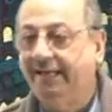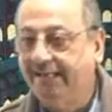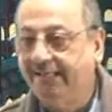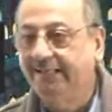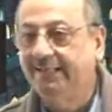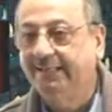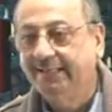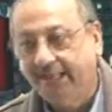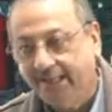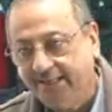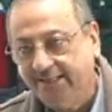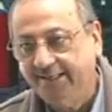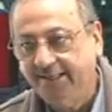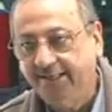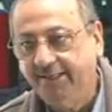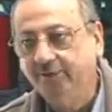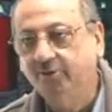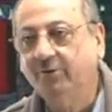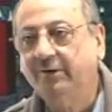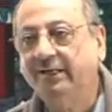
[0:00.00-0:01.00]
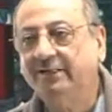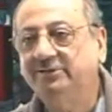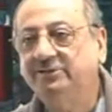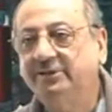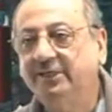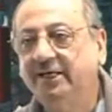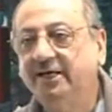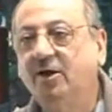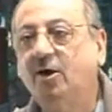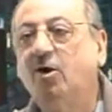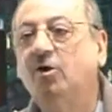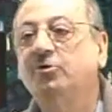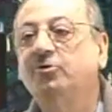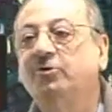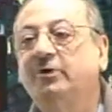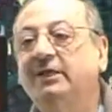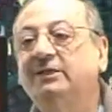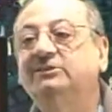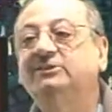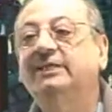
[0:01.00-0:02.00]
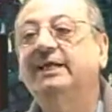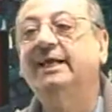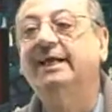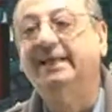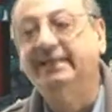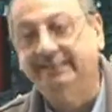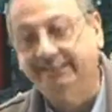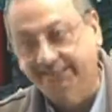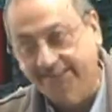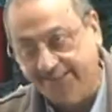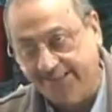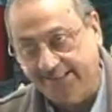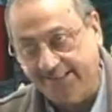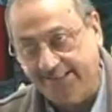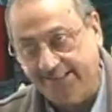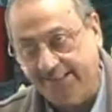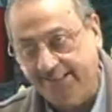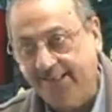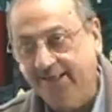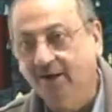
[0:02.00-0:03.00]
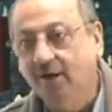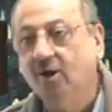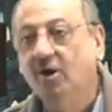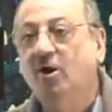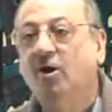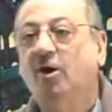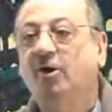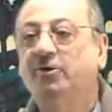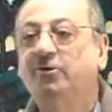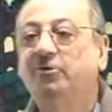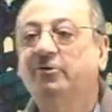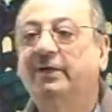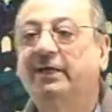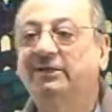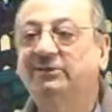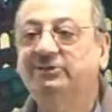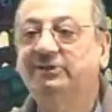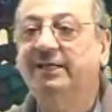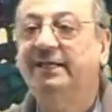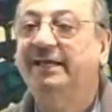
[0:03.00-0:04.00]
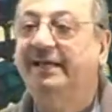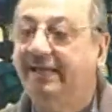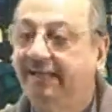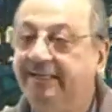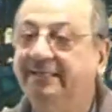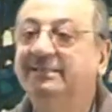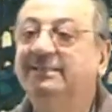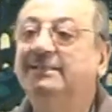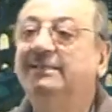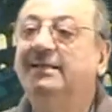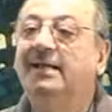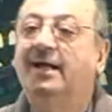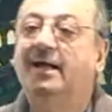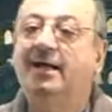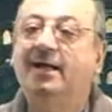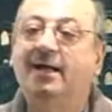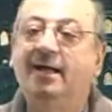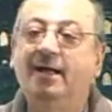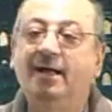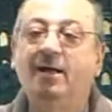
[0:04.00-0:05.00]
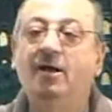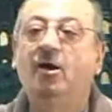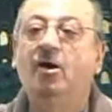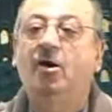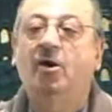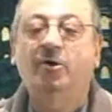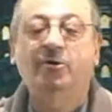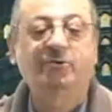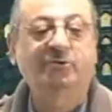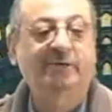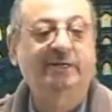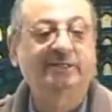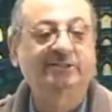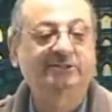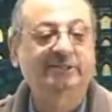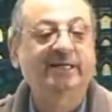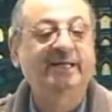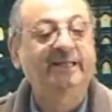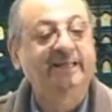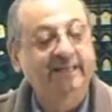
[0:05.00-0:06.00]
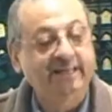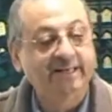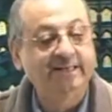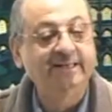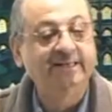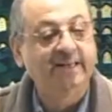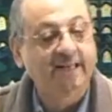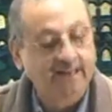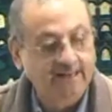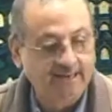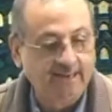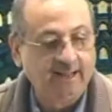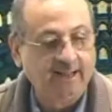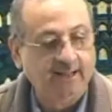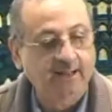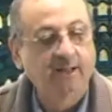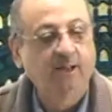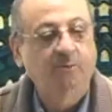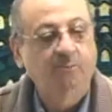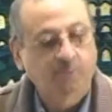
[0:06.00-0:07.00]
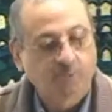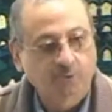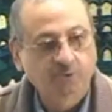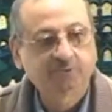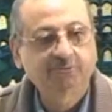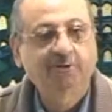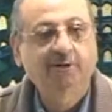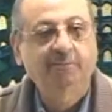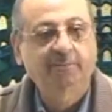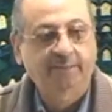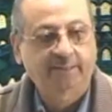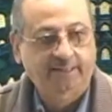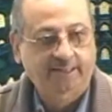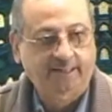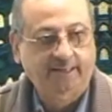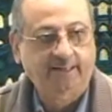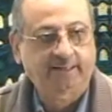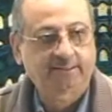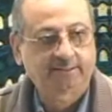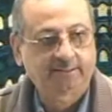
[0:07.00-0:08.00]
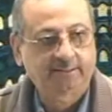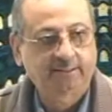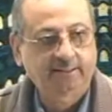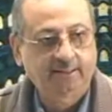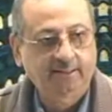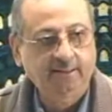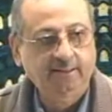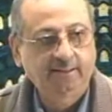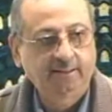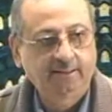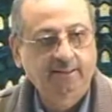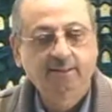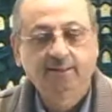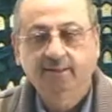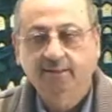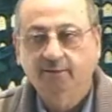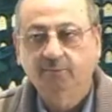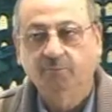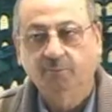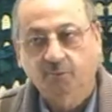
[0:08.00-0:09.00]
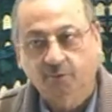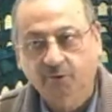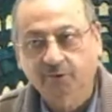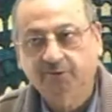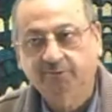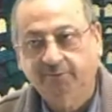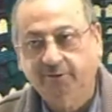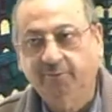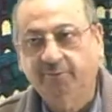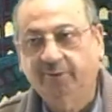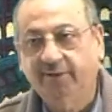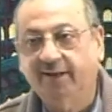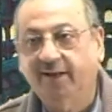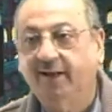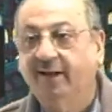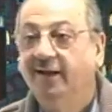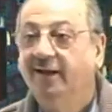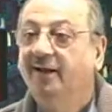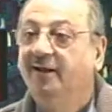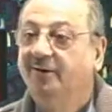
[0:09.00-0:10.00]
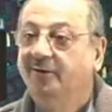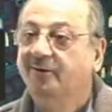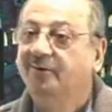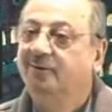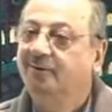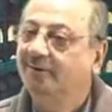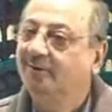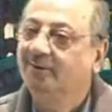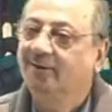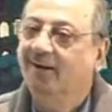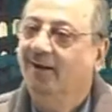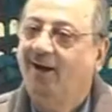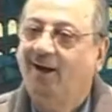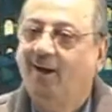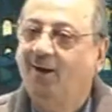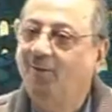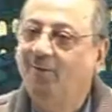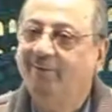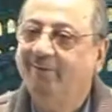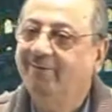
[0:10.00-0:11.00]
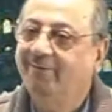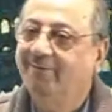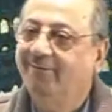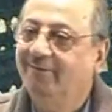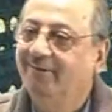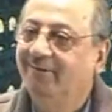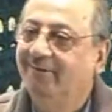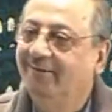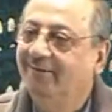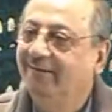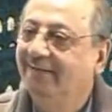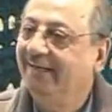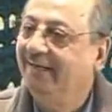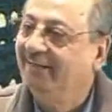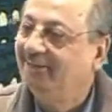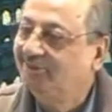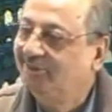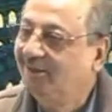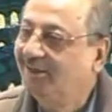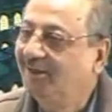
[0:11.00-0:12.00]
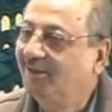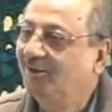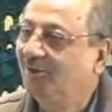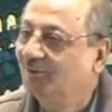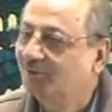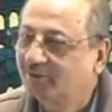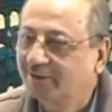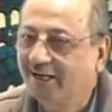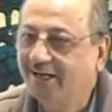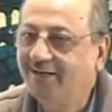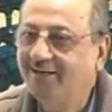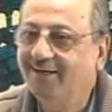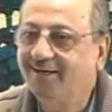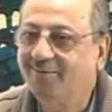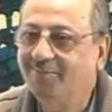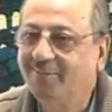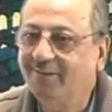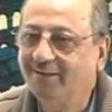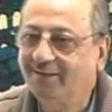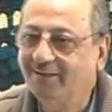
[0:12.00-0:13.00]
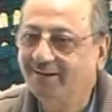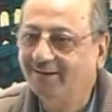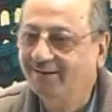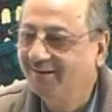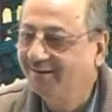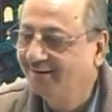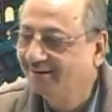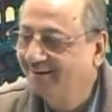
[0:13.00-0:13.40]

Innani you can say, or you can say inni, or you can say inna, or you can say innana. Both will be correct. Both will be correct. How easily you said it, brother.